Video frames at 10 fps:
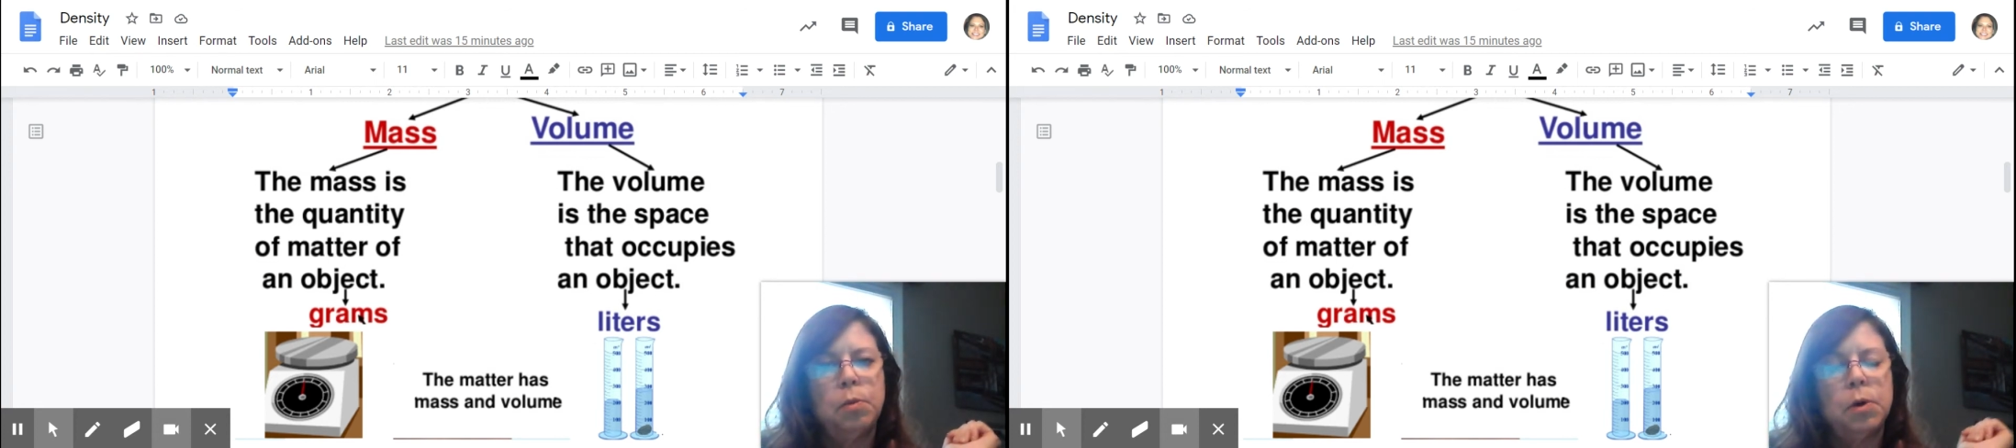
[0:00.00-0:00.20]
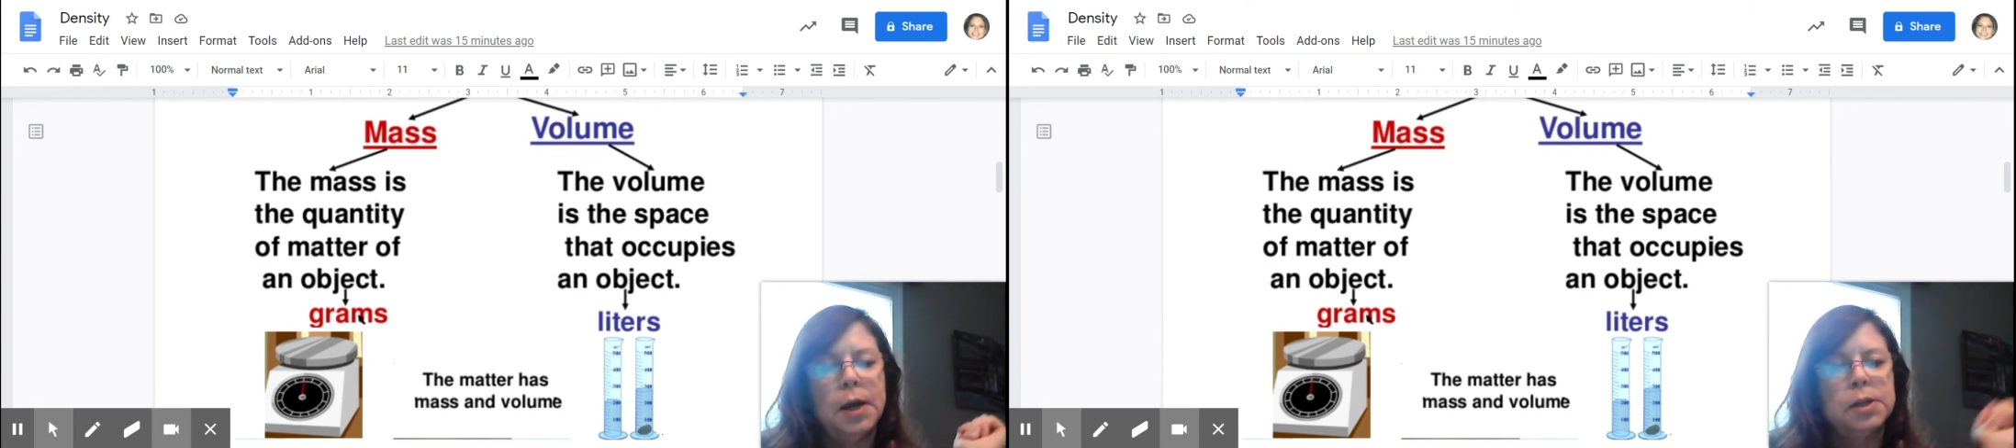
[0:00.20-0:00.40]

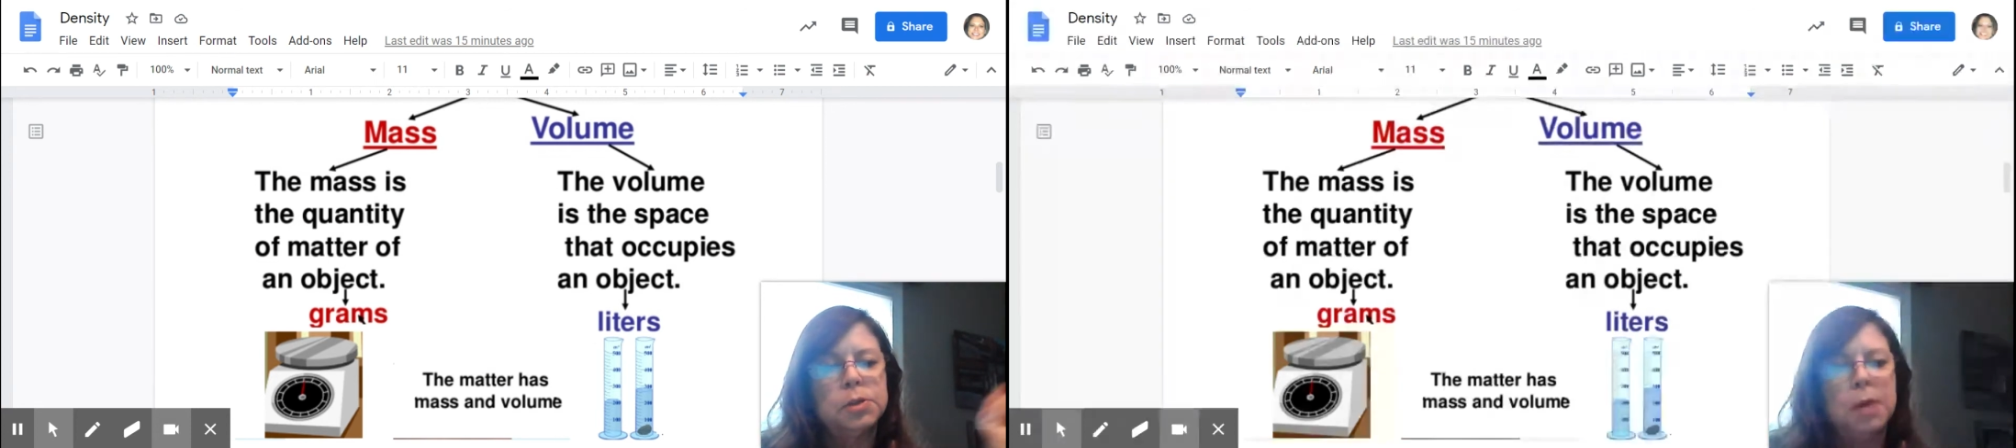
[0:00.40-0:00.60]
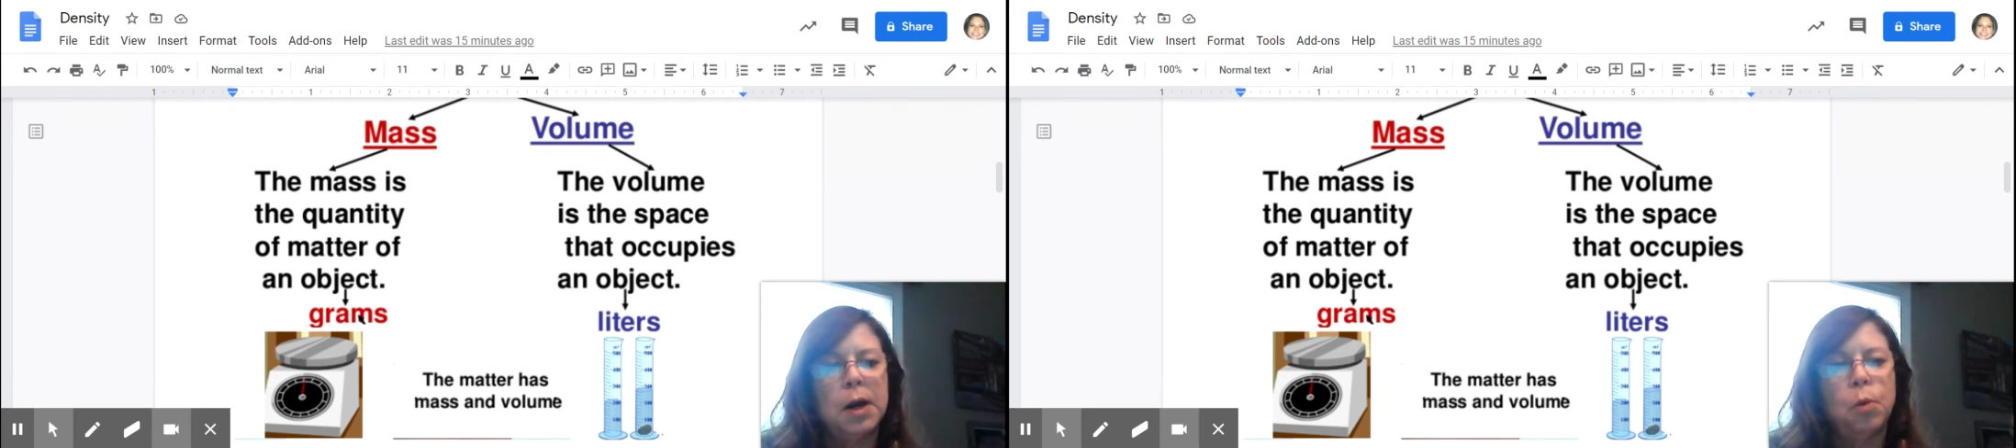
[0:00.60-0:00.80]
One way
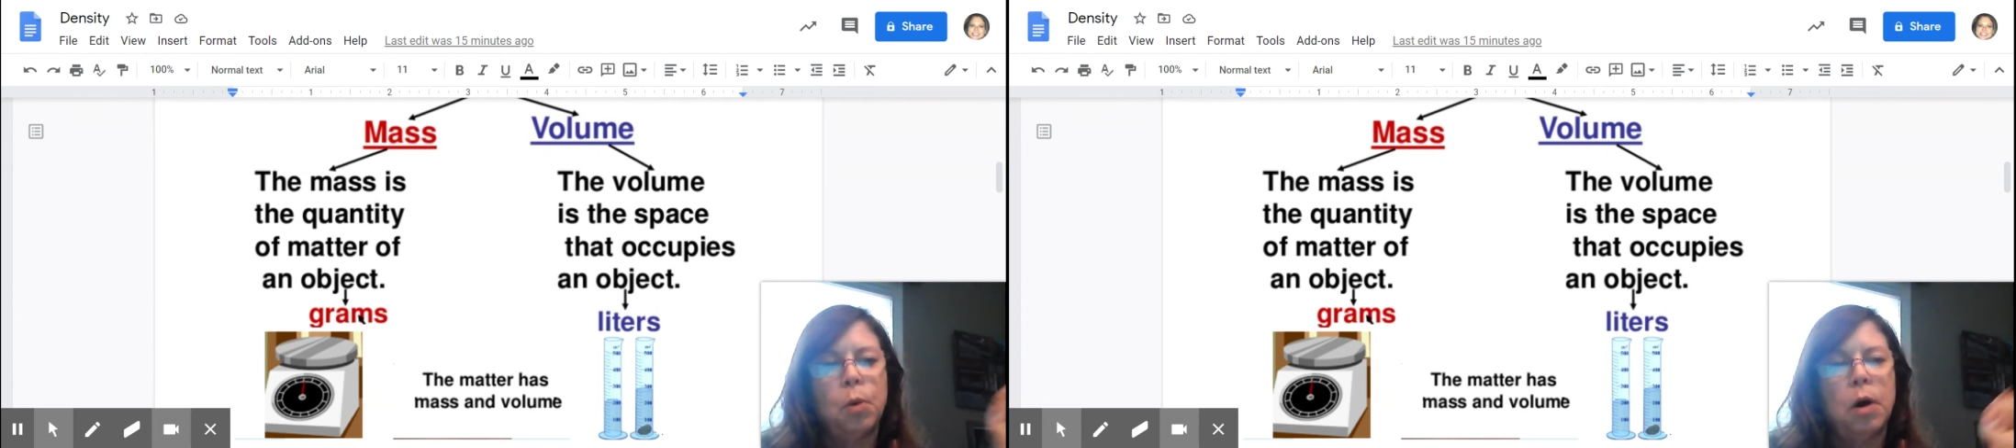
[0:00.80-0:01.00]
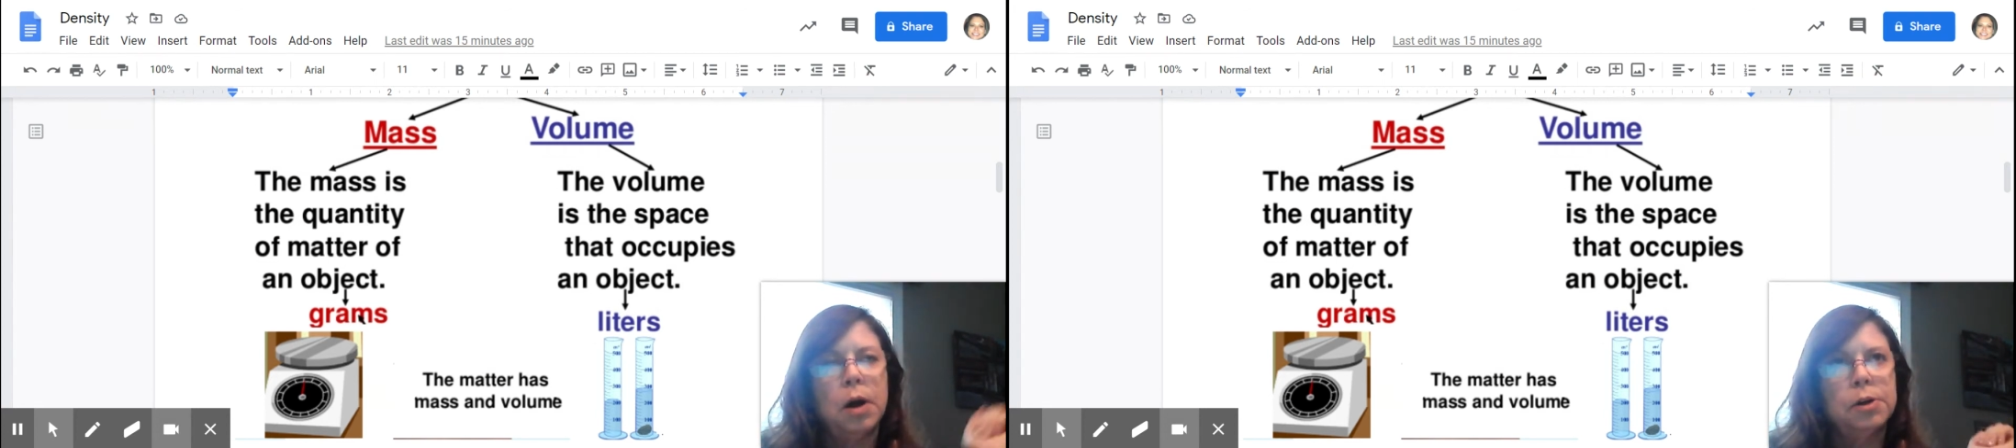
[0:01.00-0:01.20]
is by
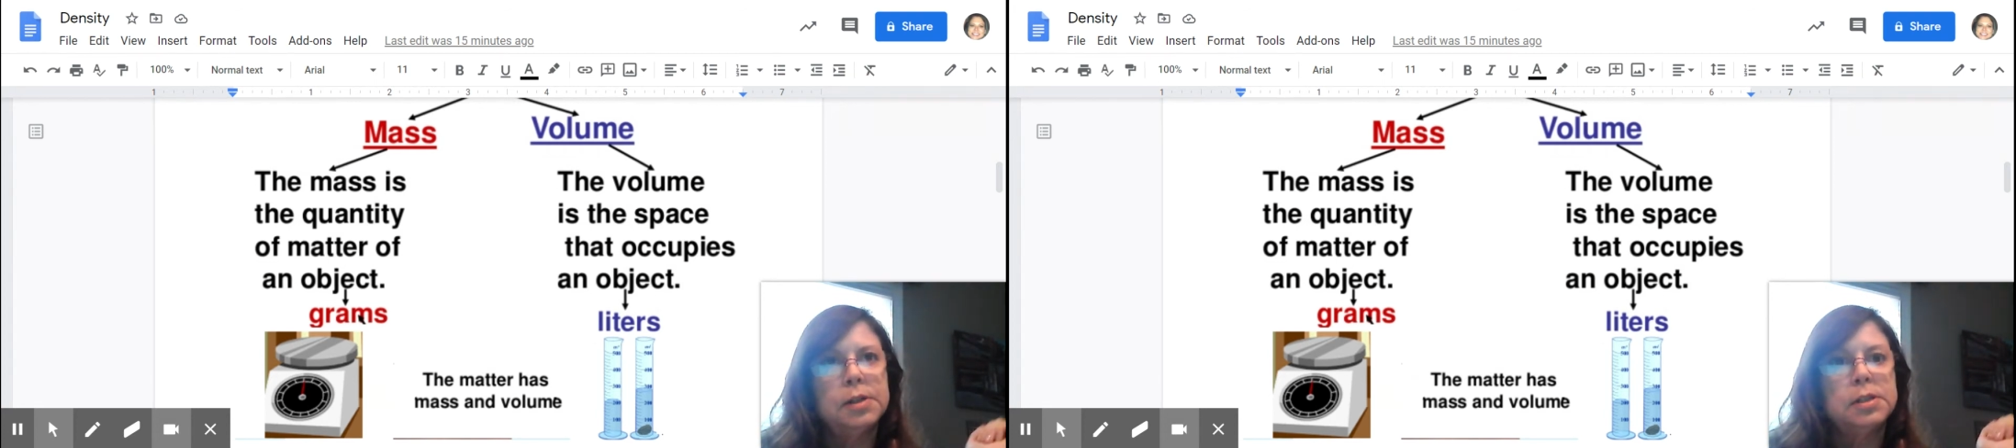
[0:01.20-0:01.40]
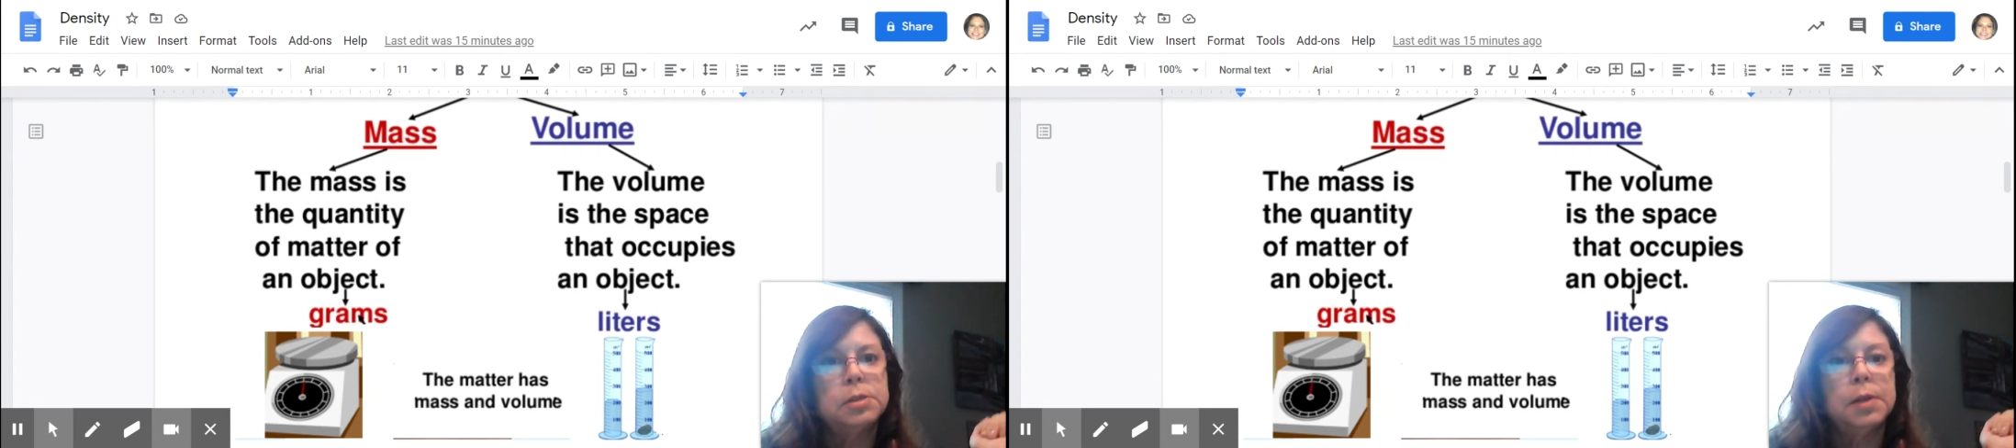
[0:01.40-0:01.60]

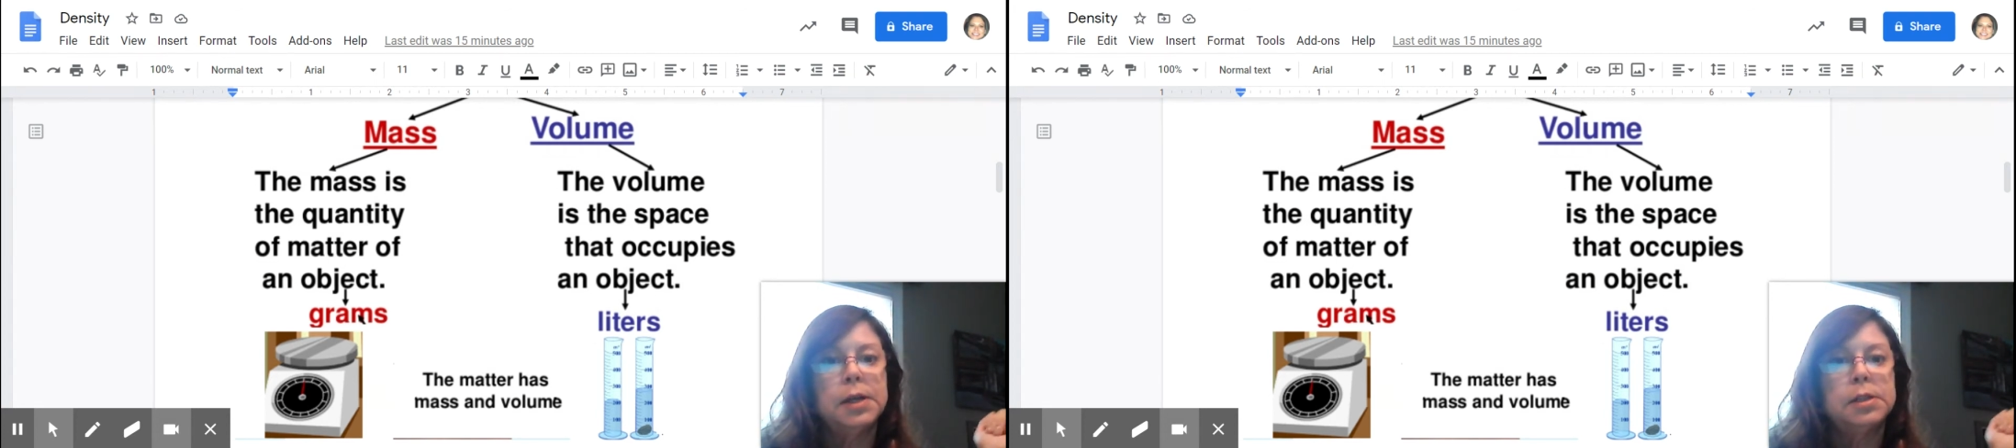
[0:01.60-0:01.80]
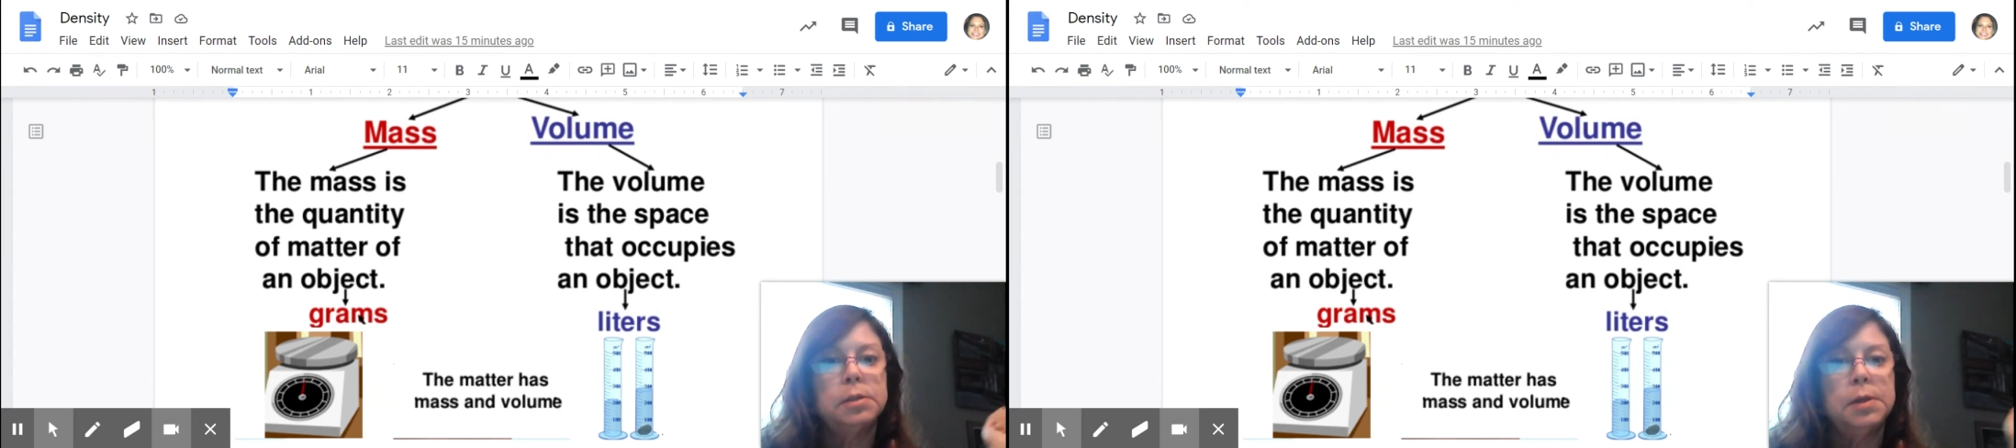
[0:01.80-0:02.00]
water
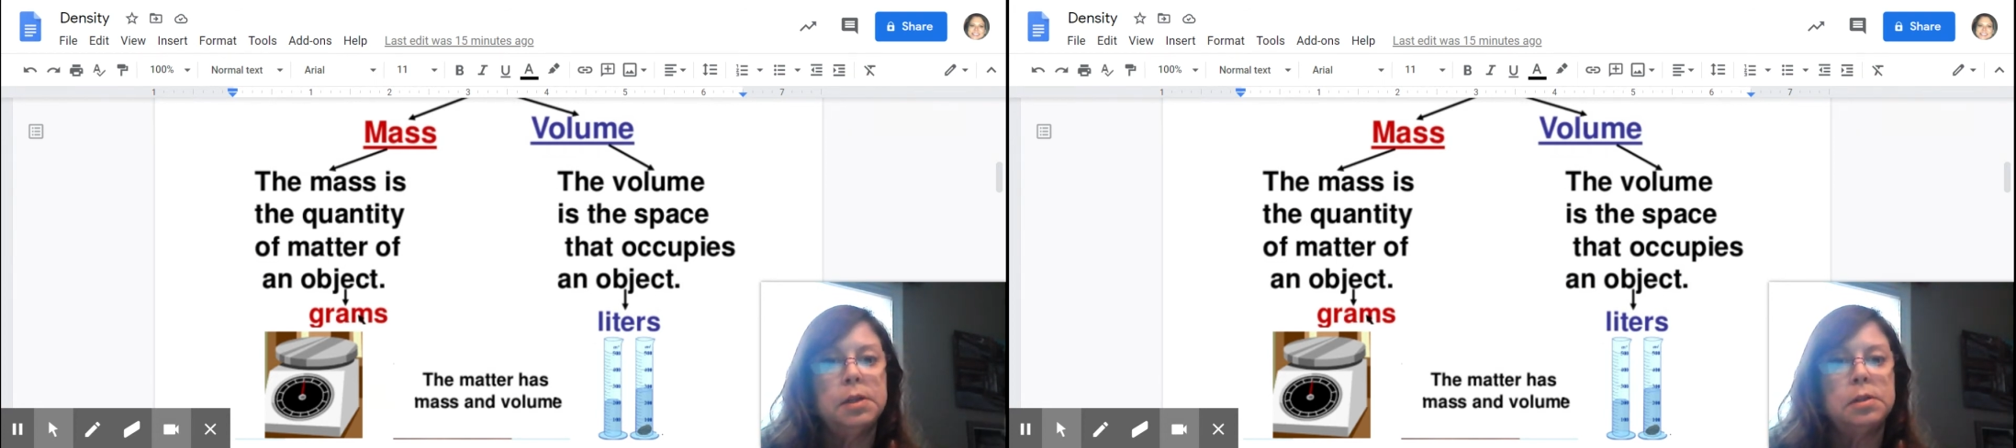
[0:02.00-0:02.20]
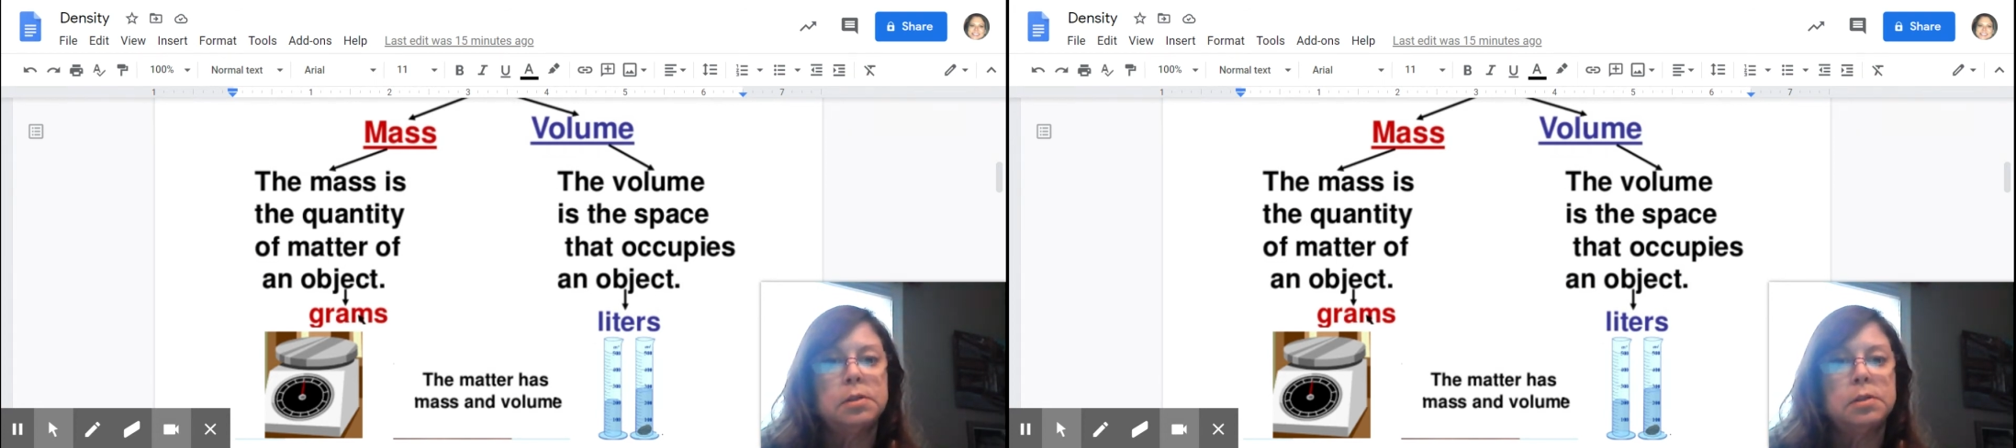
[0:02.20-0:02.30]
displacement.